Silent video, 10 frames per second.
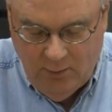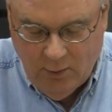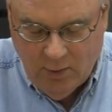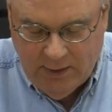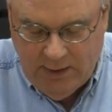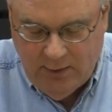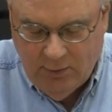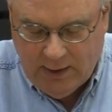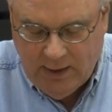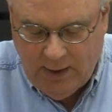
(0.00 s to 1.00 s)
were
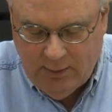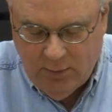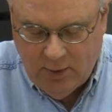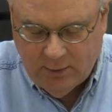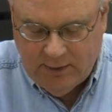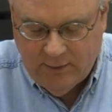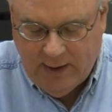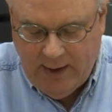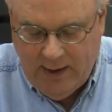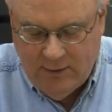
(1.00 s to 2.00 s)
Diedrich Godbolt in
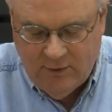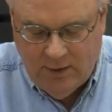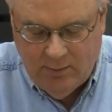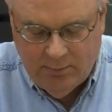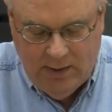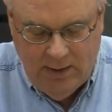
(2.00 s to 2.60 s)
the high jump,